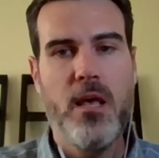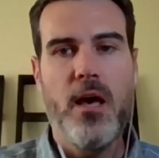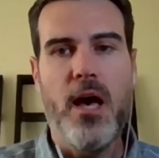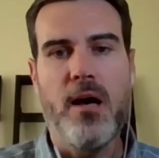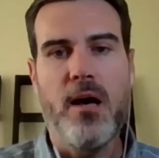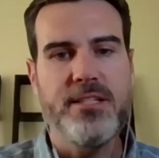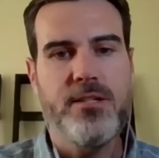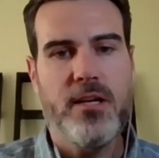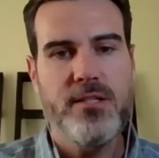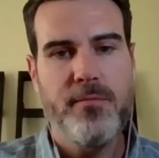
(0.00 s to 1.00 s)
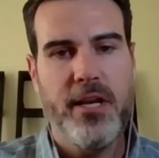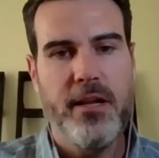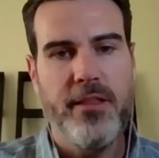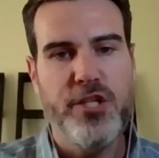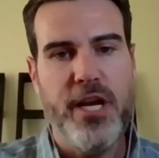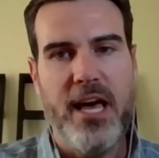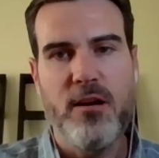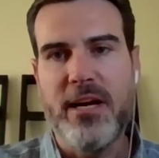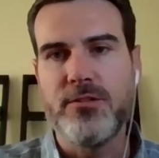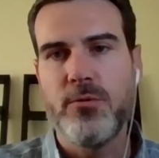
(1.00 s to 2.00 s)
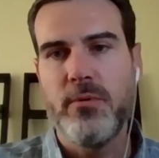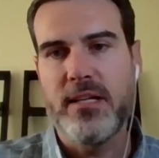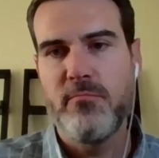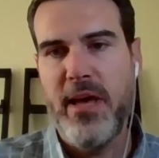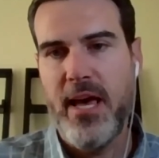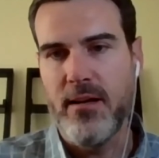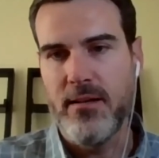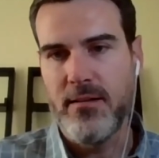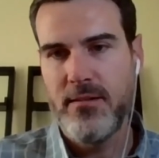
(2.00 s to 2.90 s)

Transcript: I saw something in the chat about direct mail.